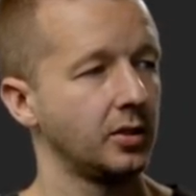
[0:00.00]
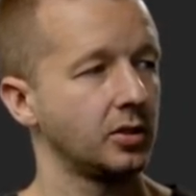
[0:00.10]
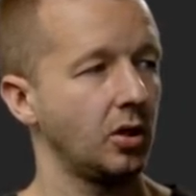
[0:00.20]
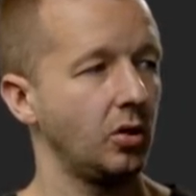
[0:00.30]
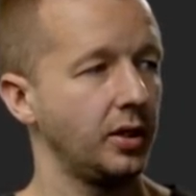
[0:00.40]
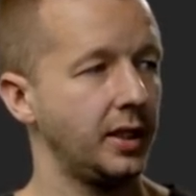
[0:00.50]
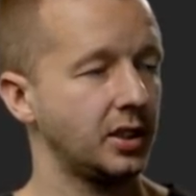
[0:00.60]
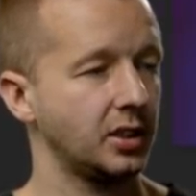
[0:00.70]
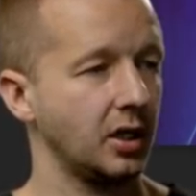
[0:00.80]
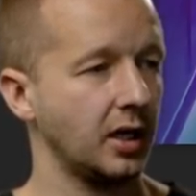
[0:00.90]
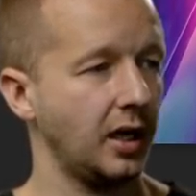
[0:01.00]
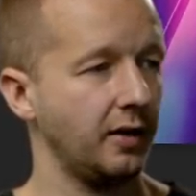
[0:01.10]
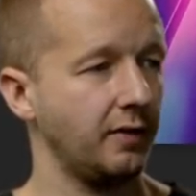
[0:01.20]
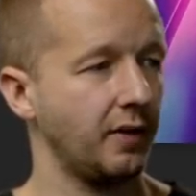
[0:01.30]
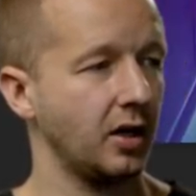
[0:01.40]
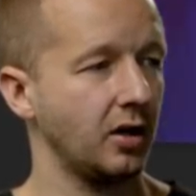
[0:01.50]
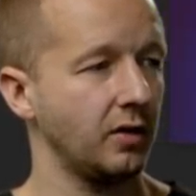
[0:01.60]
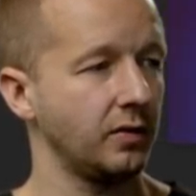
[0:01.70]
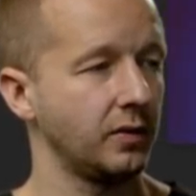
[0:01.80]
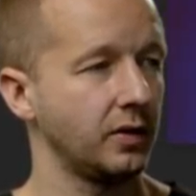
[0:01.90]
So this is our, kind of
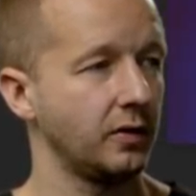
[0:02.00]
our